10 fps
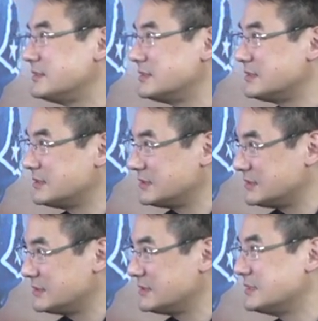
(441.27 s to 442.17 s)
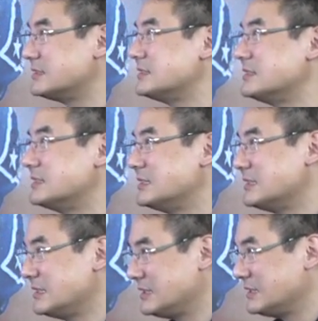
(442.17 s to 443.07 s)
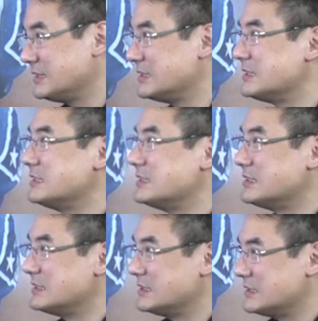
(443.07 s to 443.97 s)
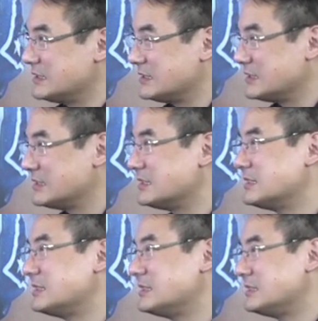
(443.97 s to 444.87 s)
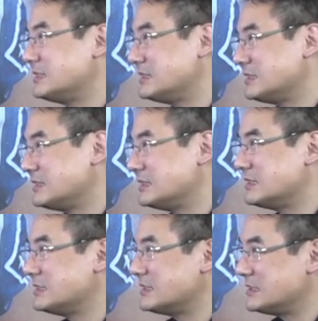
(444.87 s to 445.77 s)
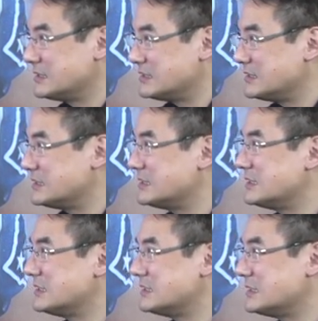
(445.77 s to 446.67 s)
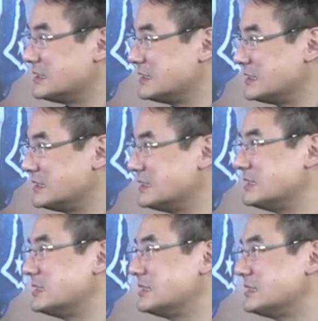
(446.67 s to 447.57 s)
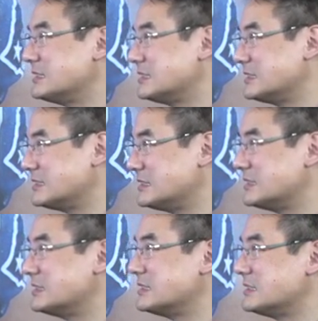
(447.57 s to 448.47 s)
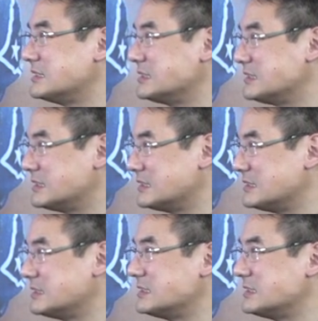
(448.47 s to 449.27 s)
(silent)